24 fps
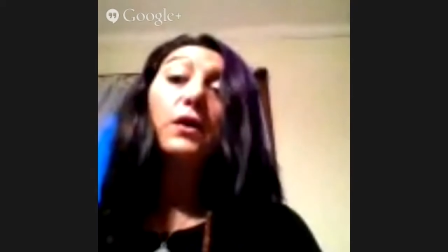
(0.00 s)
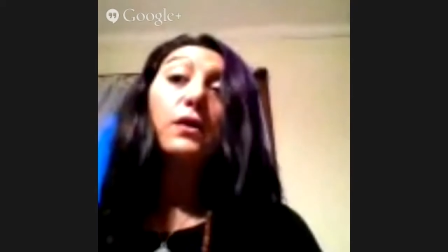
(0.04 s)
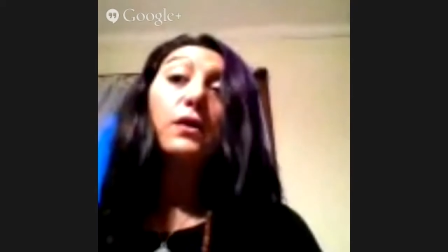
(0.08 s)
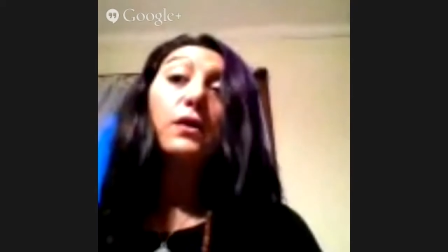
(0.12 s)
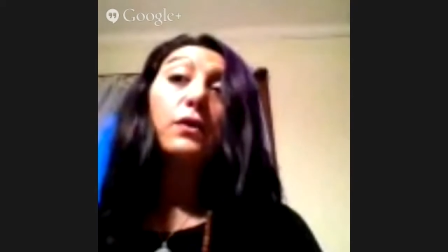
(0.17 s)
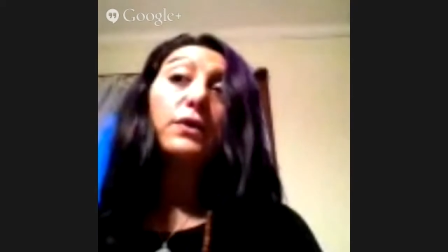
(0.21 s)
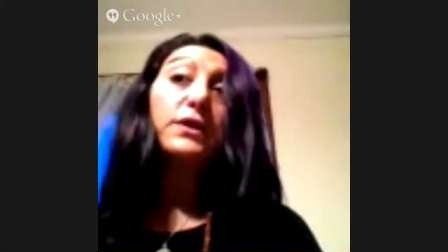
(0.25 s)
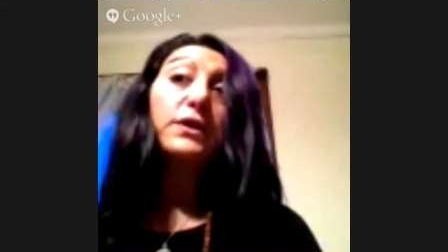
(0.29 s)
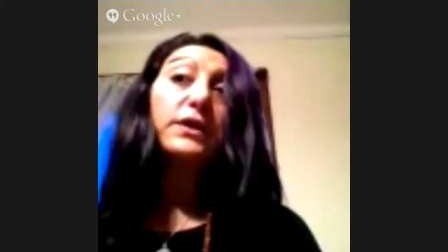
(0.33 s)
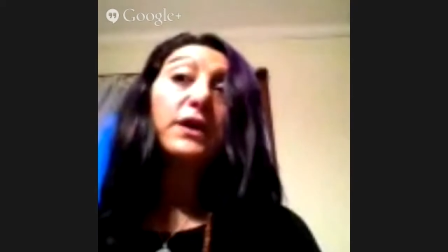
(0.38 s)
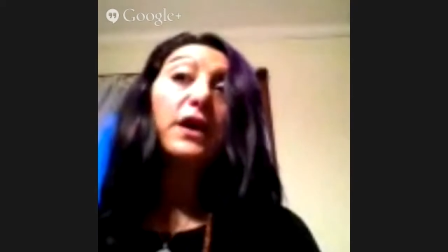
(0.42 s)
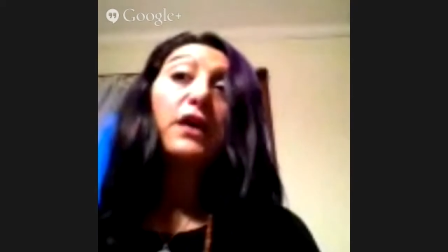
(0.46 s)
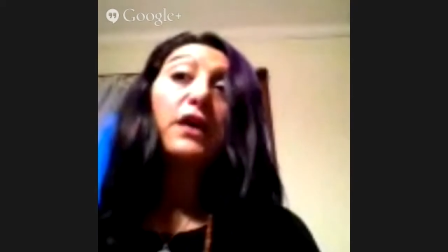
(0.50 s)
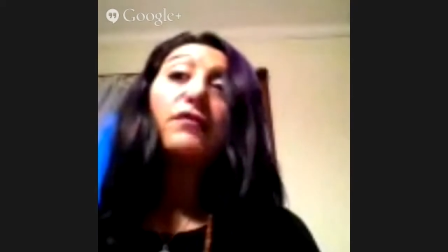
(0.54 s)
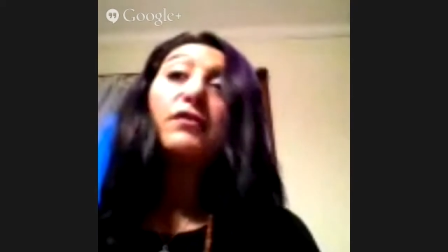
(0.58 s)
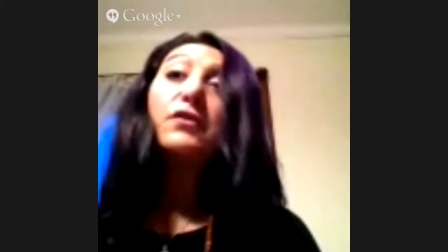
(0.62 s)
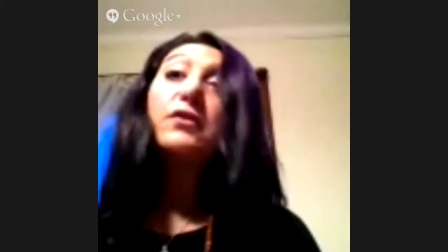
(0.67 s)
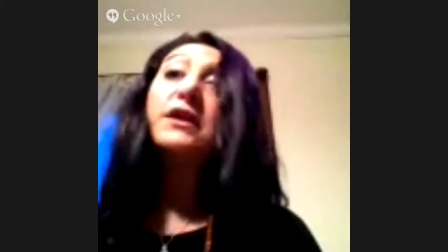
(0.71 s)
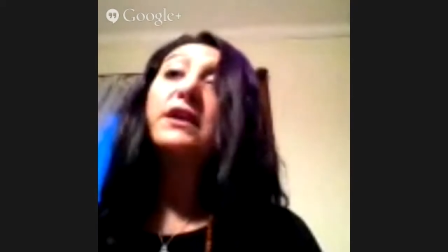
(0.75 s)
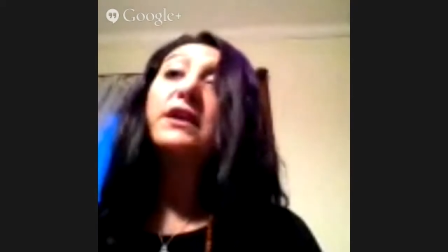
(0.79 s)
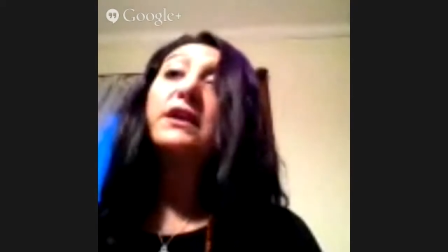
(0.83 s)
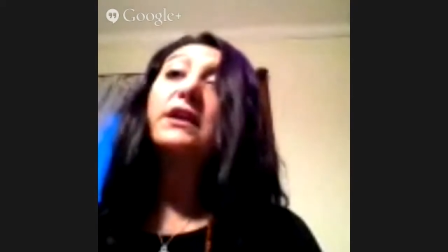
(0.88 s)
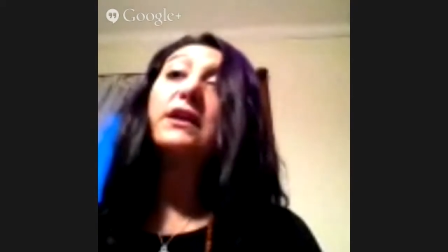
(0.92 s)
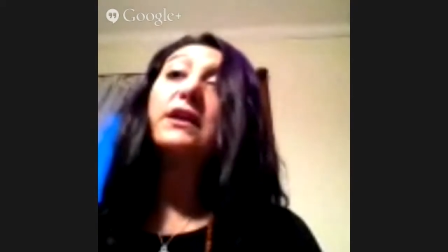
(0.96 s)
or
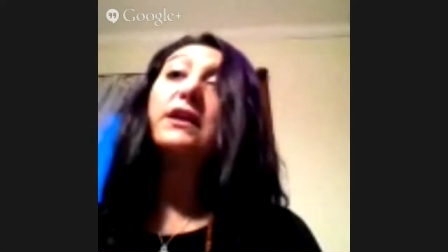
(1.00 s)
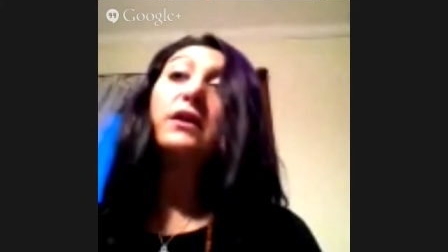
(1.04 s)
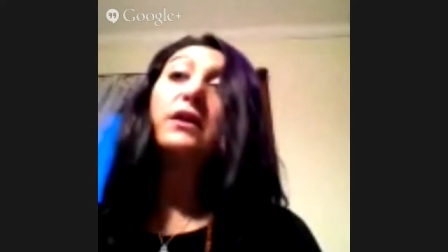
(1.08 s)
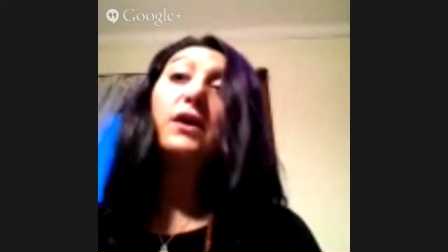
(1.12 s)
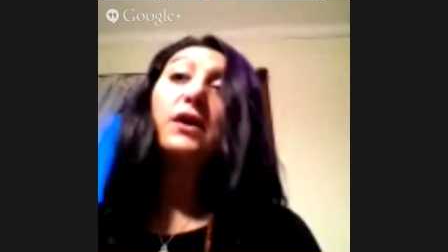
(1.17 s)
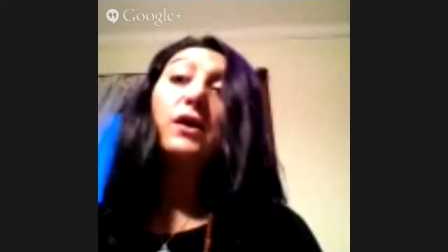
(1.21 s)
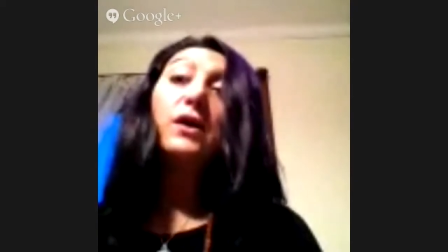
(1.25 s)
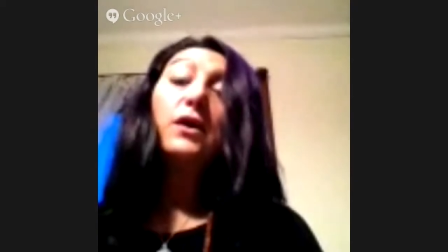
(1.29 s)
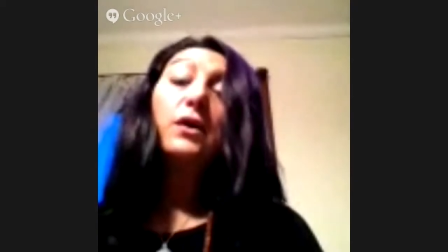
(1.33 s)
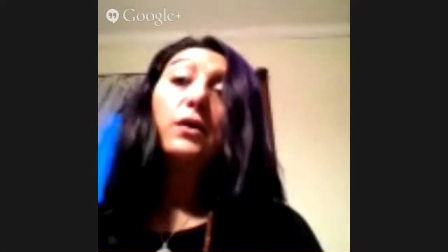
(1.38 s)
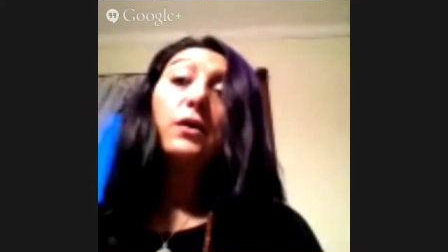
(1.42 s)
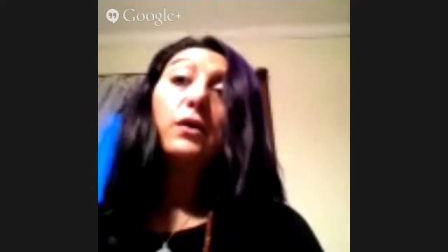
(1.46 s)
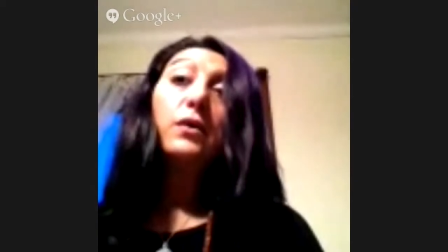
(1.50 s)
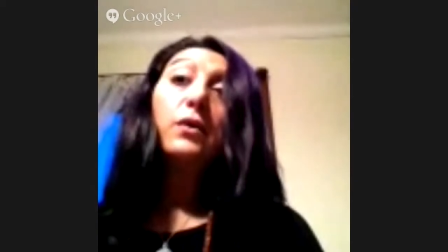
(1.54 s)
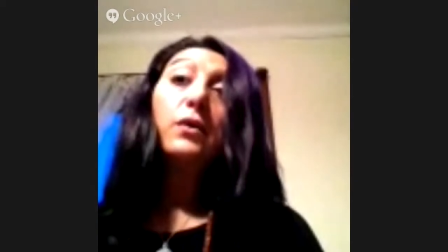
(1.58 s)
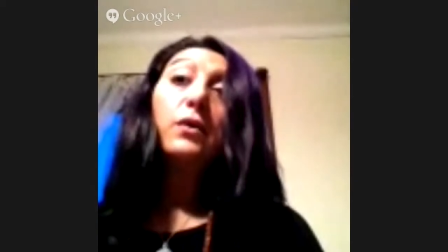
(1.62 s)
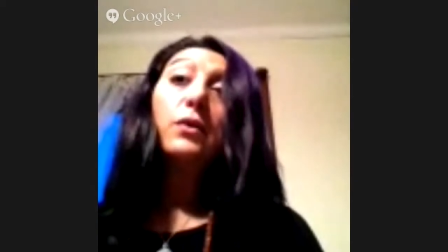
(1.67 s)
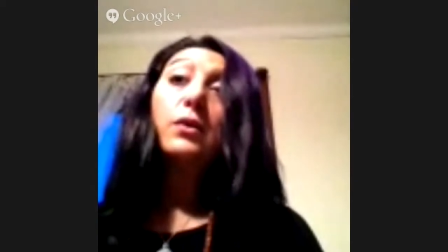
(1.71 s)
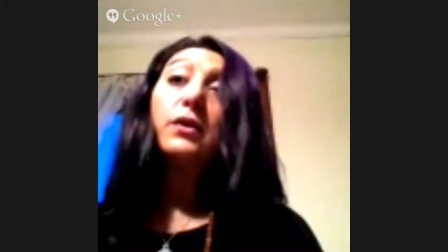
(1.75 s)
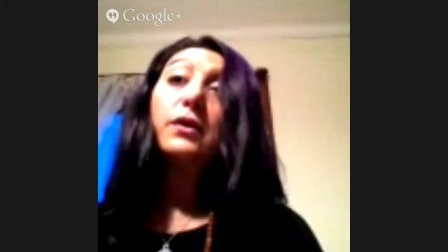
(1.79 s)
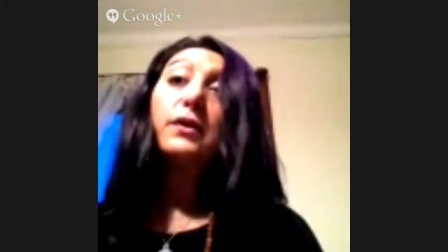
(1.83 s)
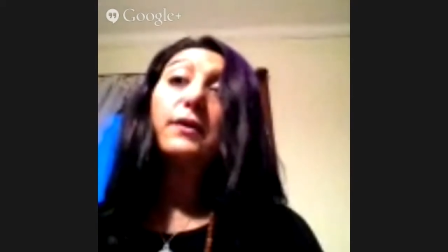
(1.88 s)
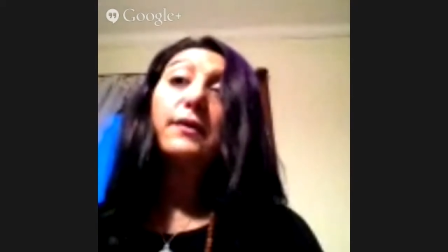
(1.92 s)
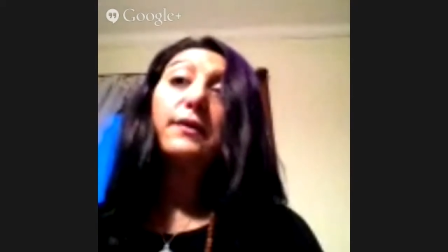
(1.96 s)
recovery,
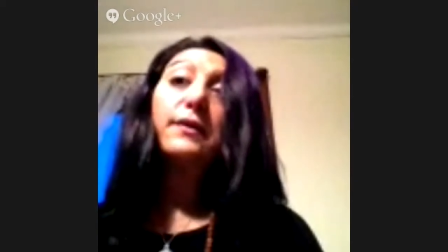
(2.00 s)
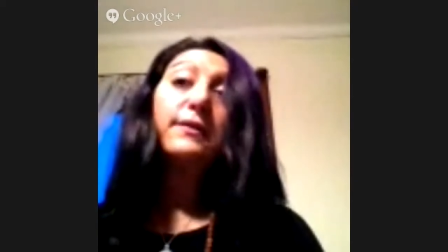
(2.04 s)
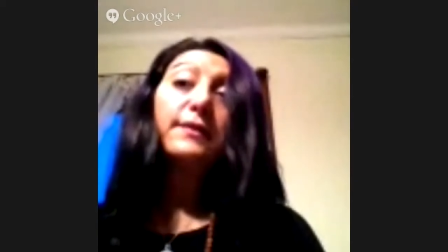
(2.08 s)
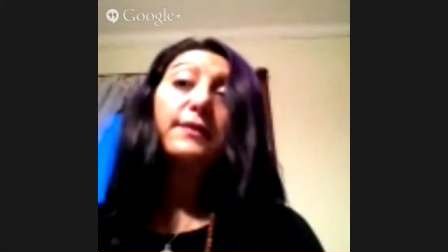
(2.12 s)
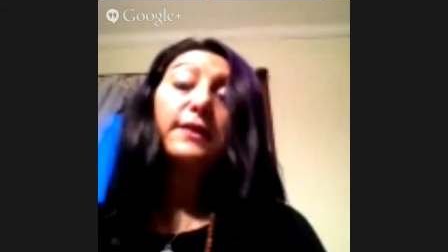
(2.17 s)
or,